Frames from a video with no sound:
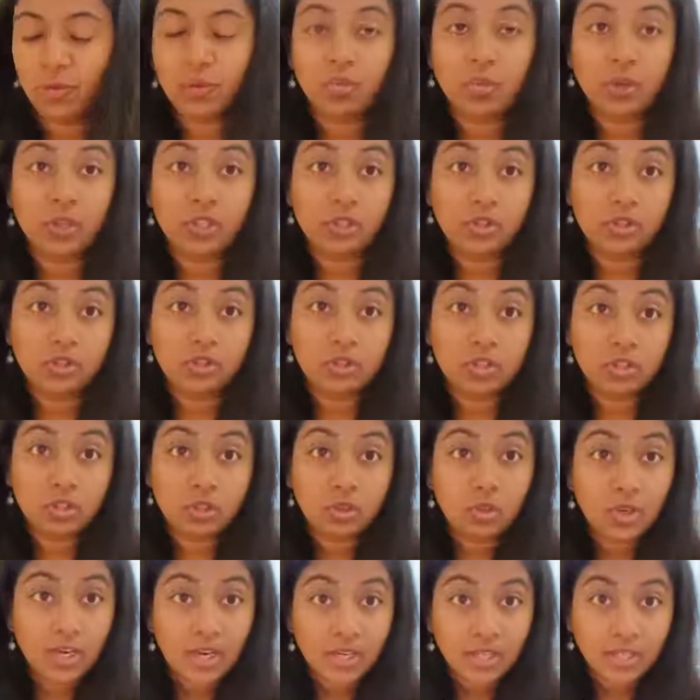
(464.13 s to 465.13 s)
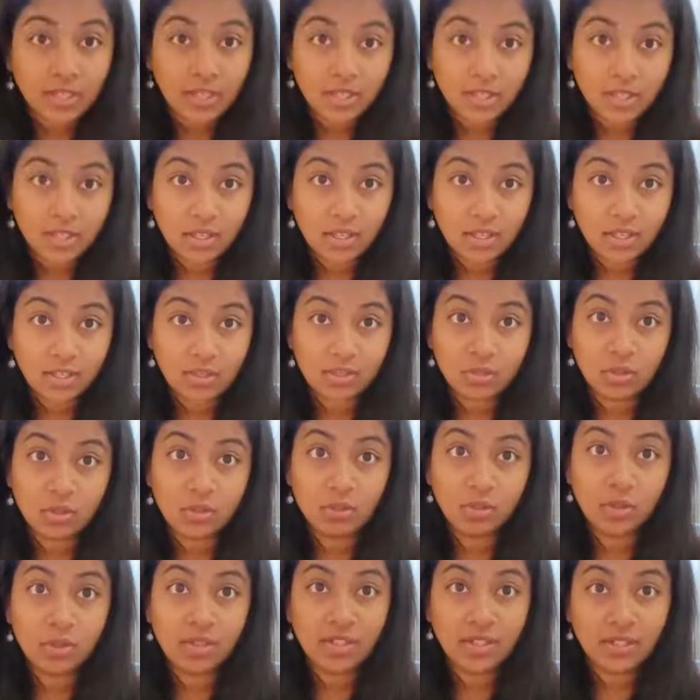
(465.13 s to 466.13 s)
when you're straining it
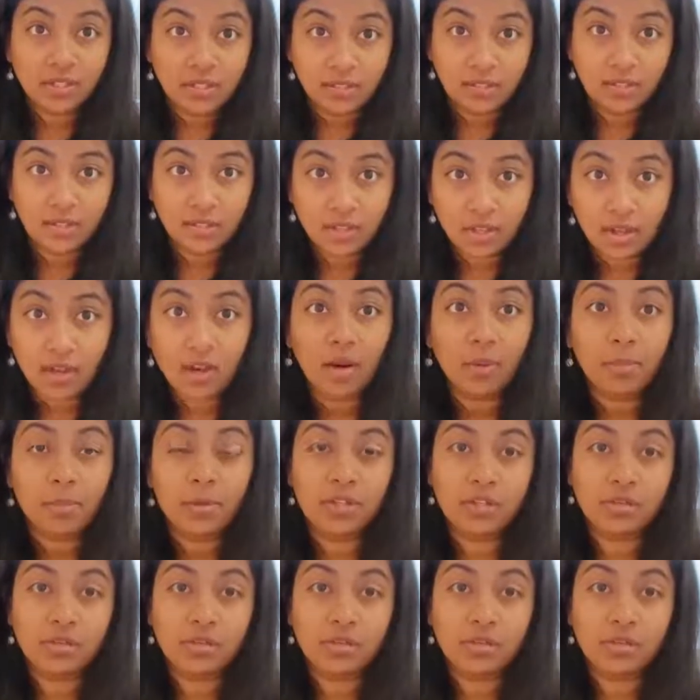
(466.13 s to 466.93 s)
or putting it in the cup.